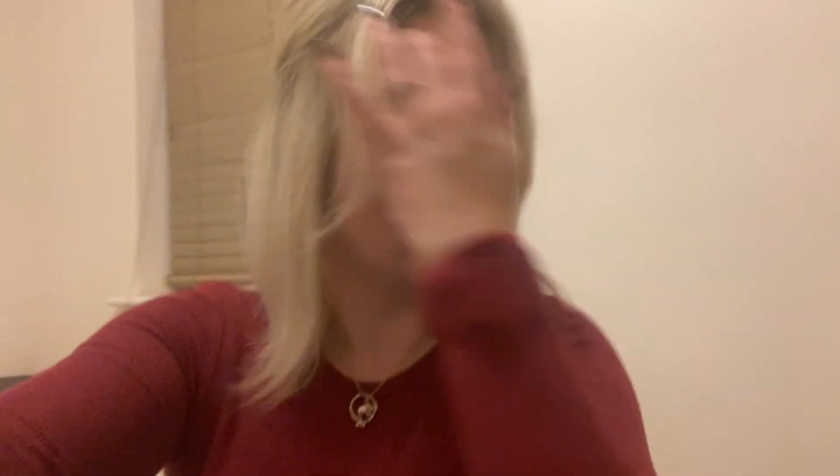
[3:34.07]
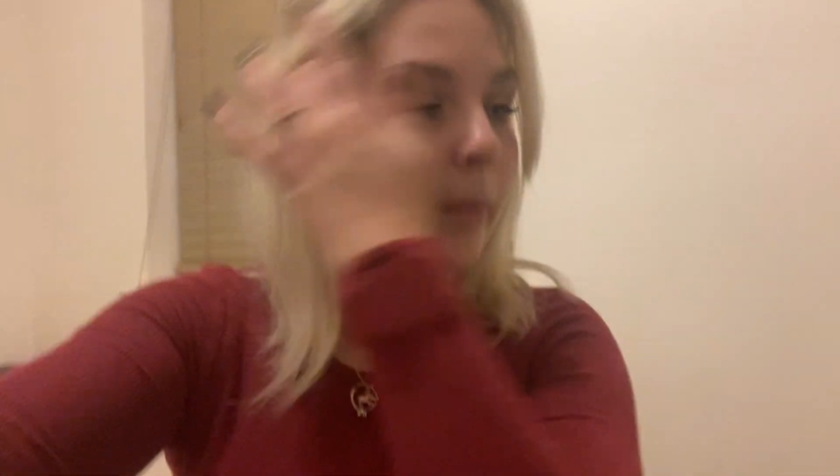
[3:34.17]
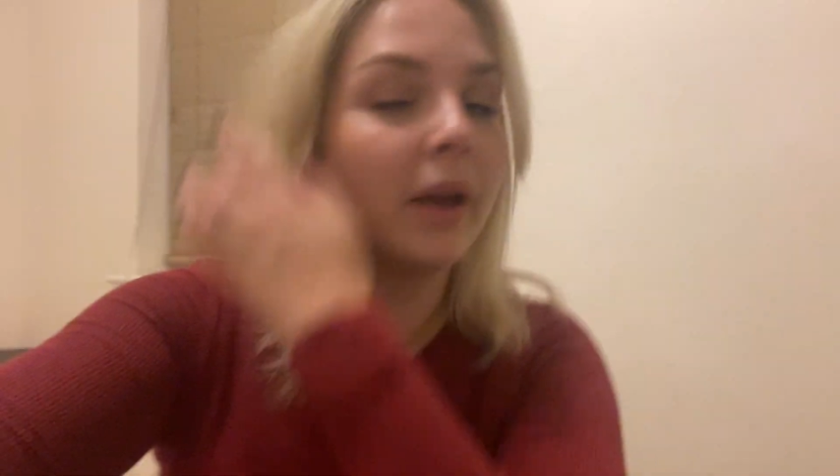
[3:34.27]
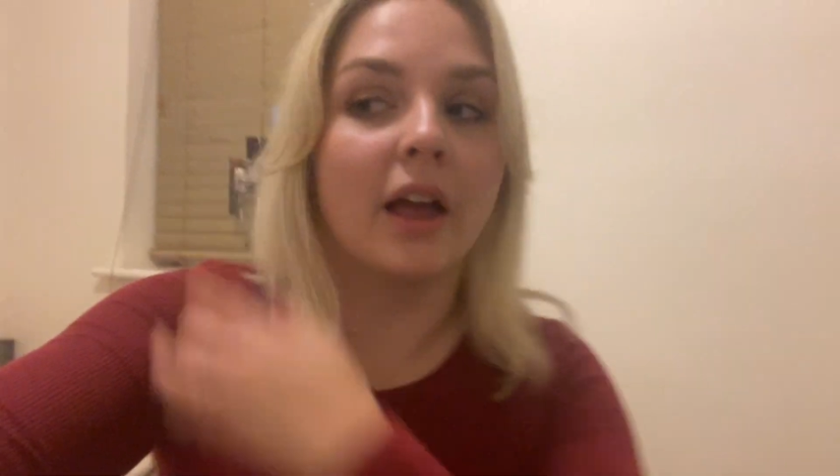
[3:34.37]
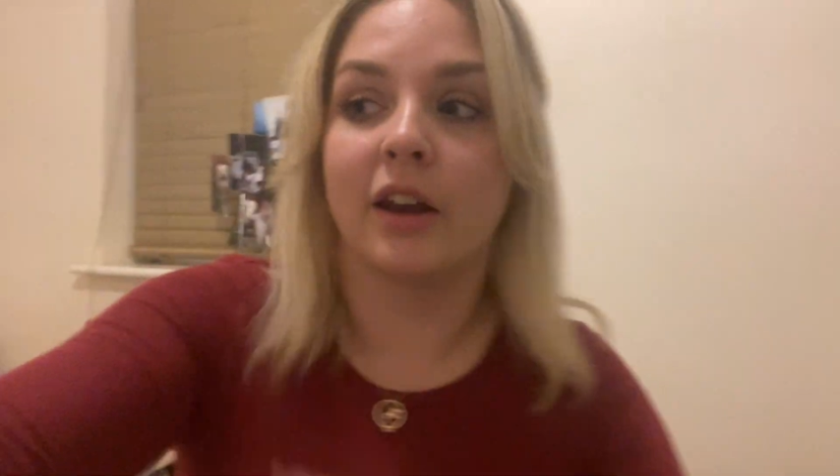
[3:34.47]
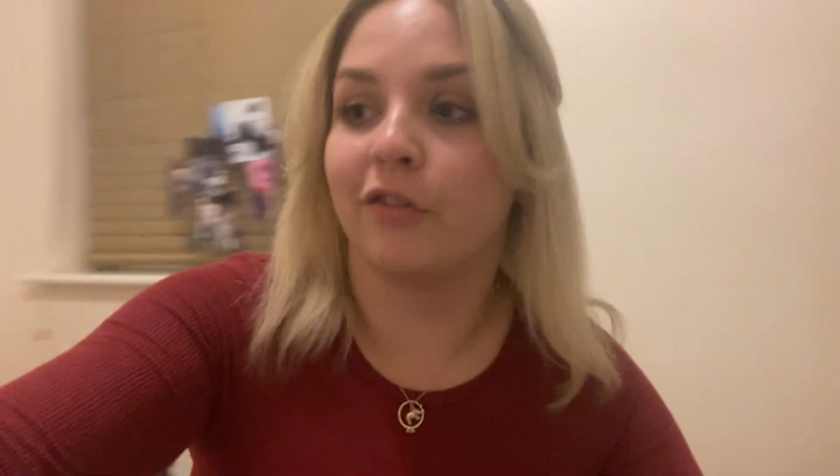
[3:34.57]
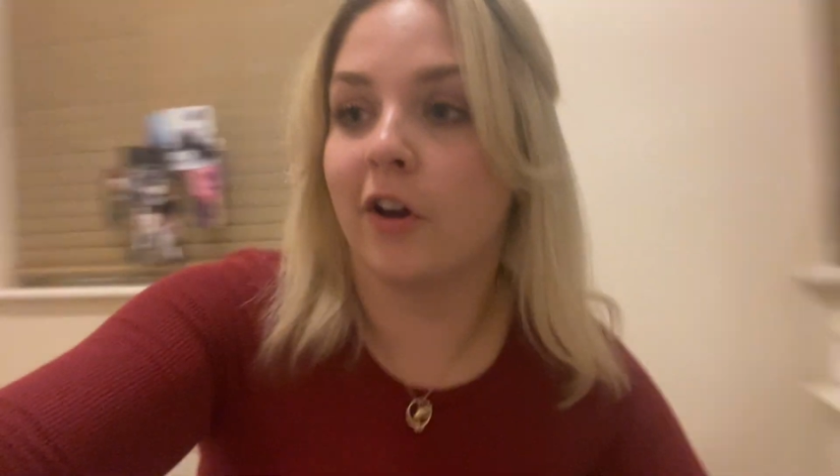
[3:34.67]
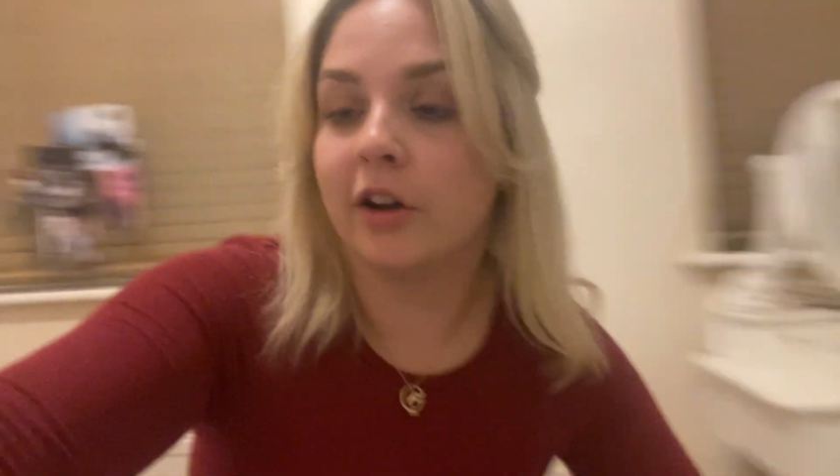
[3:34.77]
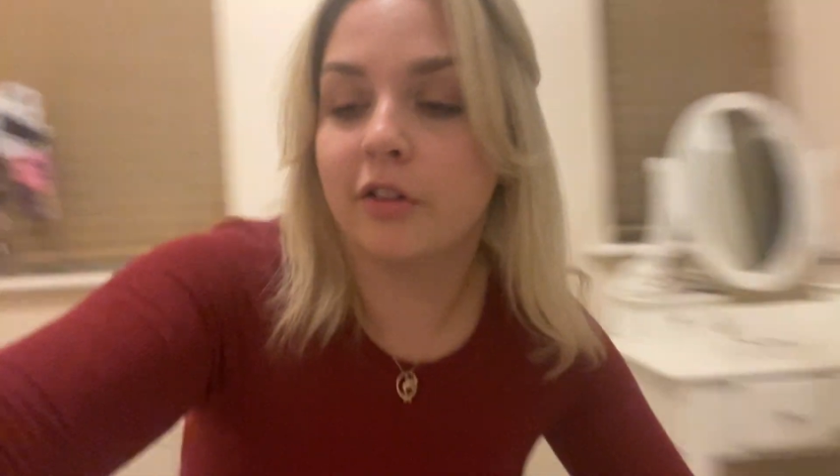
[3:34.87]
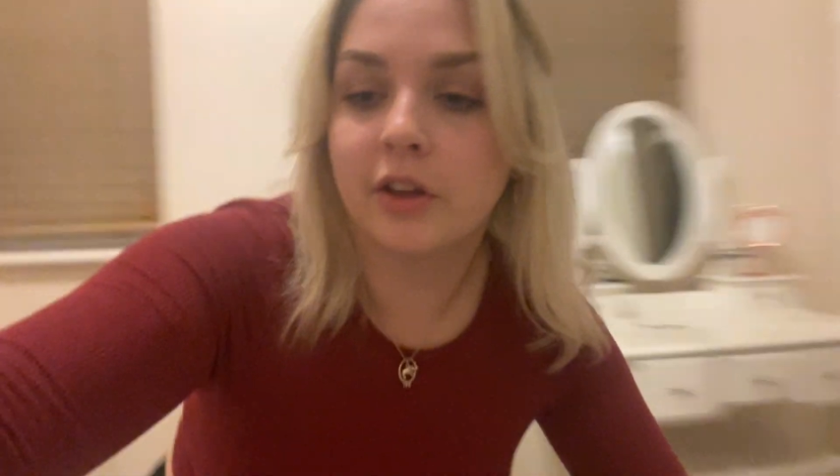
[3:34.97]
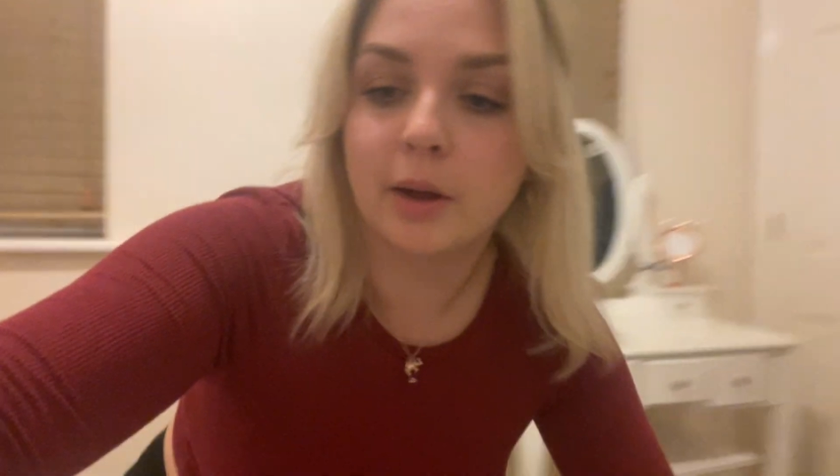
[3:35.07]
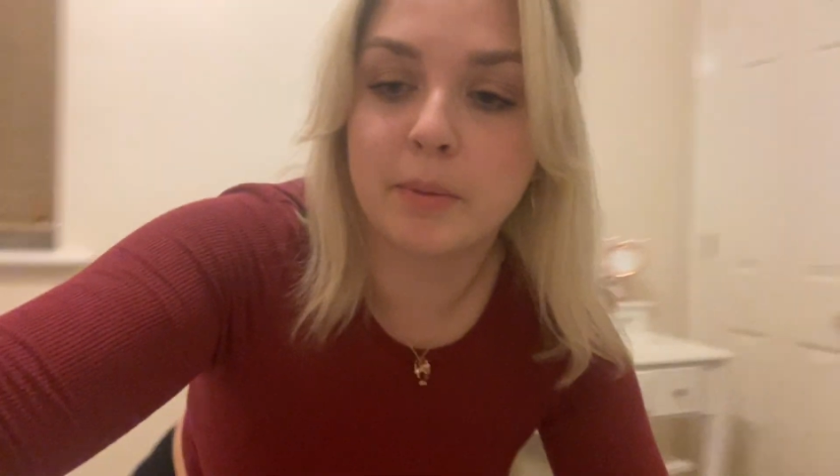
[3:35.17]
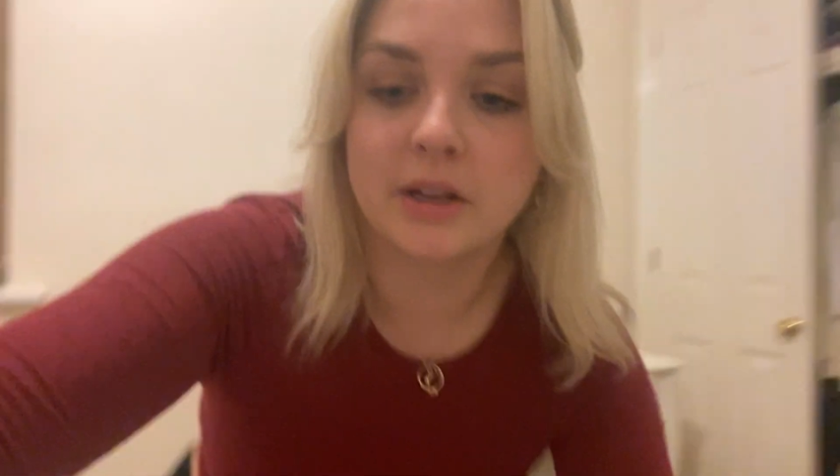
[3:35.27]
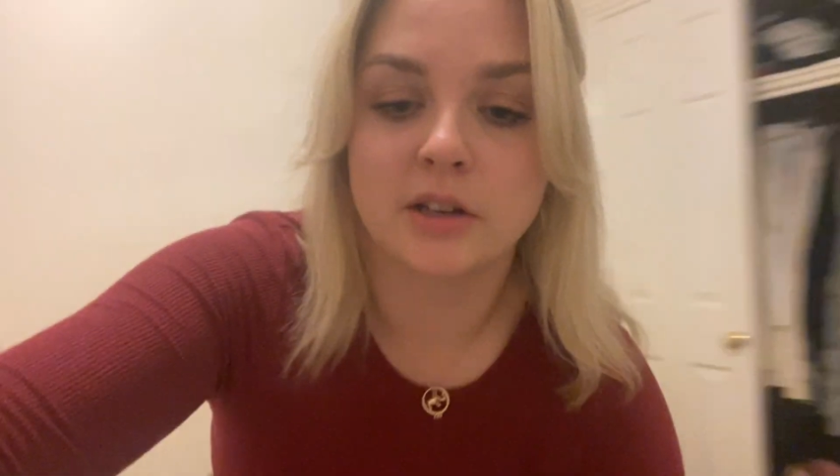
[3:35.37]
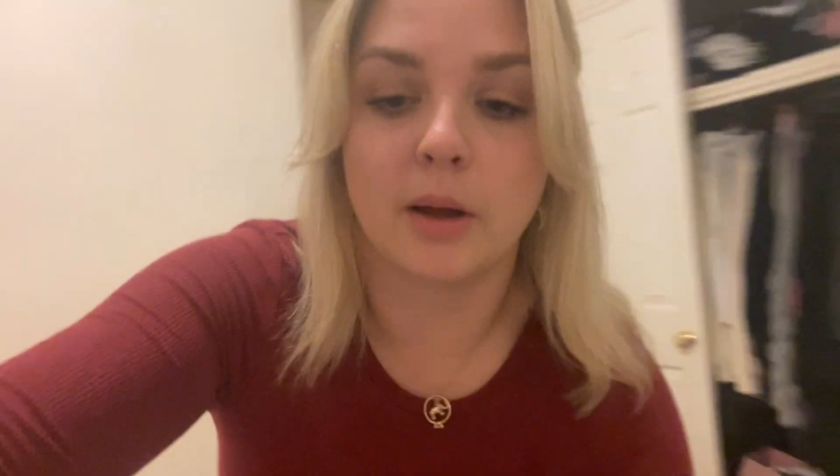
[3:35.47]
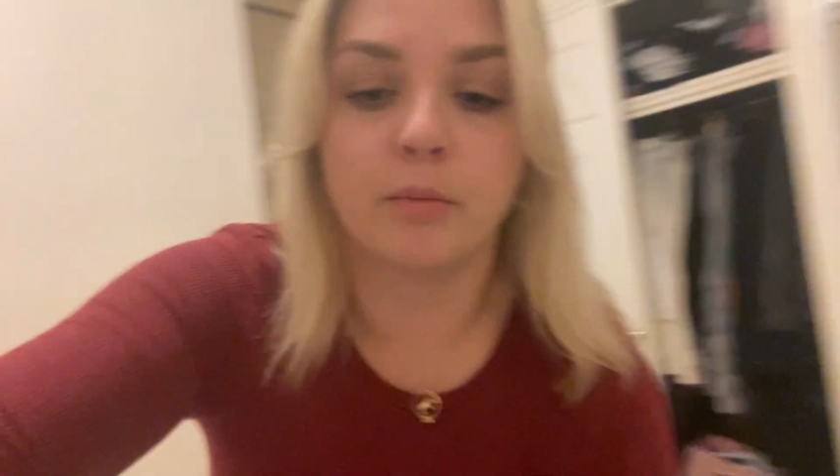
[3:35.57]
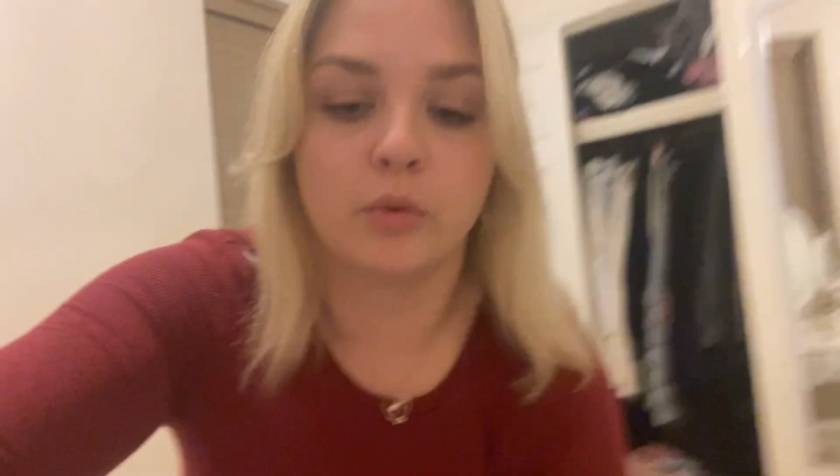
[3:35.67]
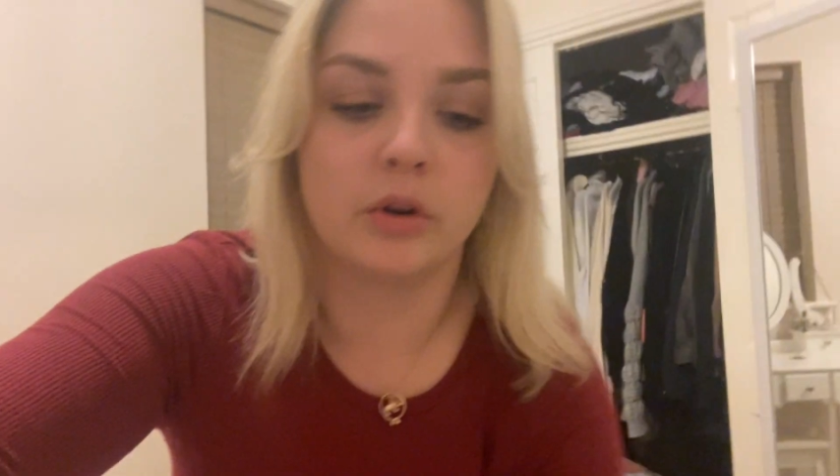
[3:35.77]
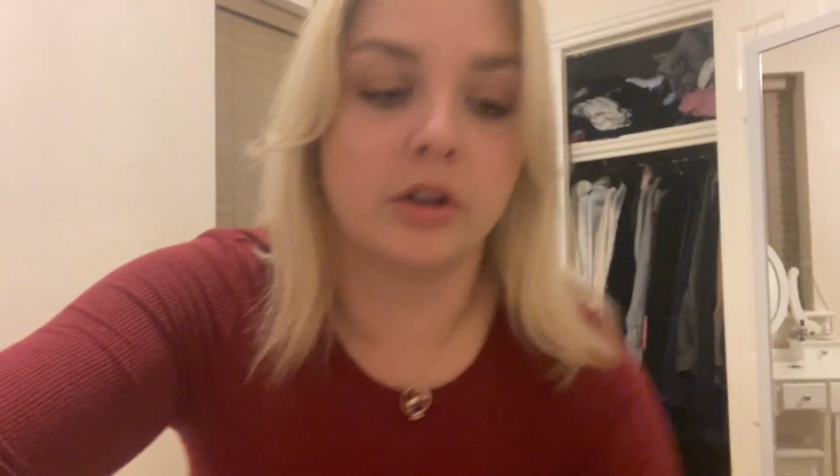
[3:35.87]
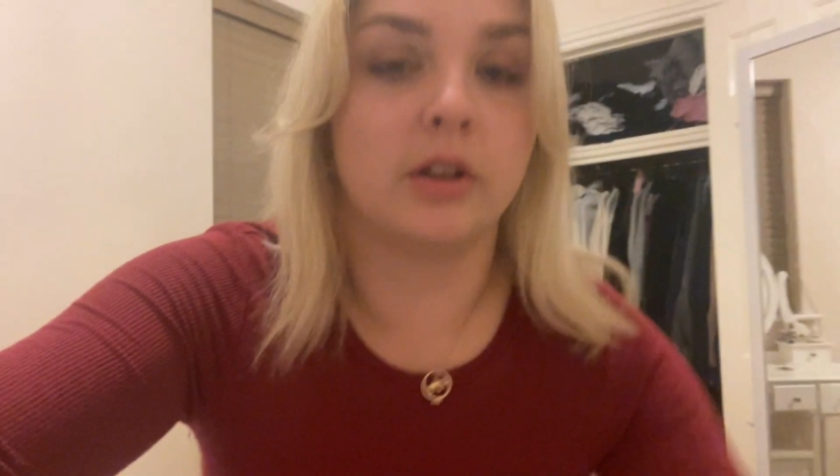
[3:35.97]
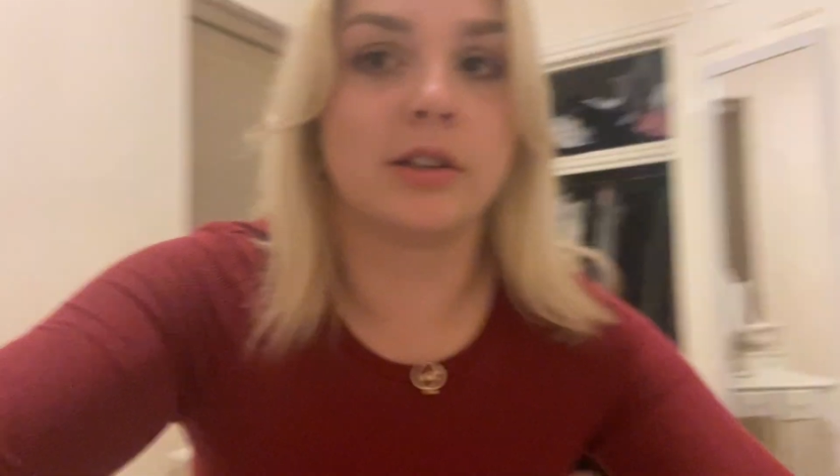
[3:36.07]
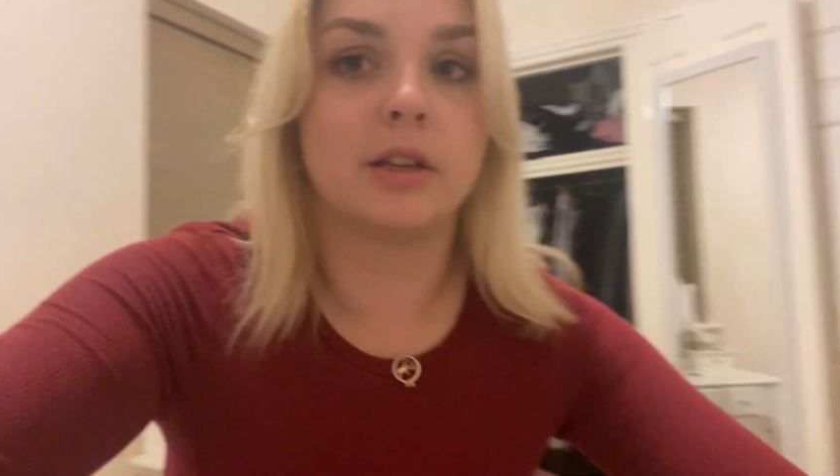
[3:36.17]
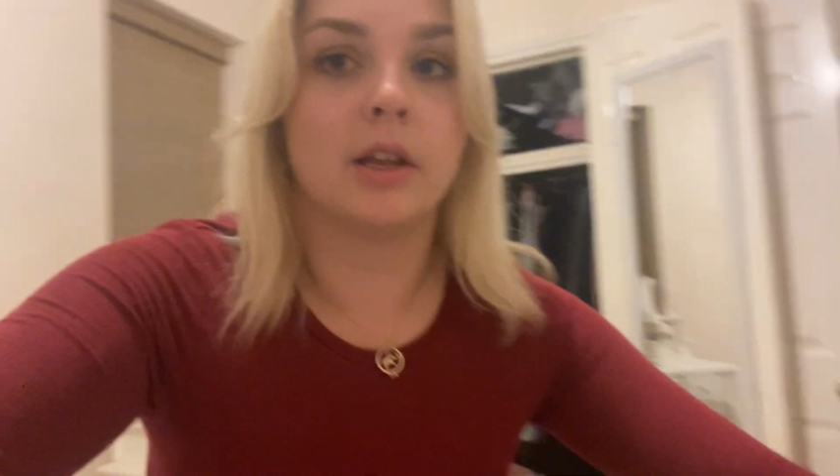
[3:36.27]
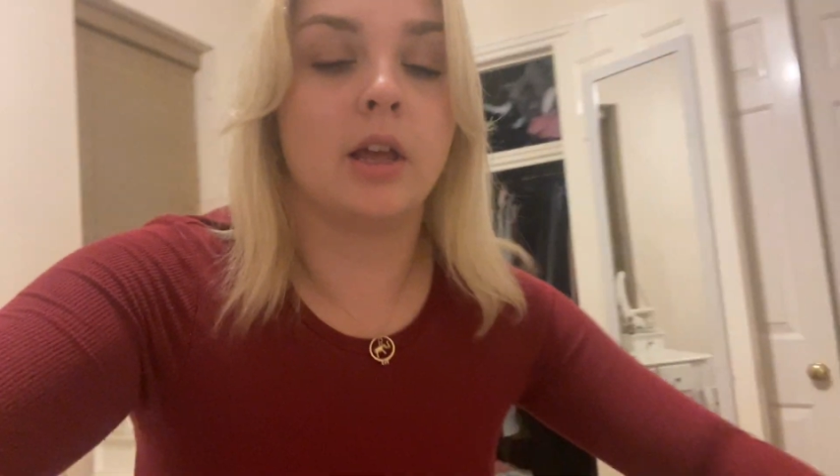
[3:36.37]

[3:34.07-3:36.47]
yeah, and the final thing I picked up was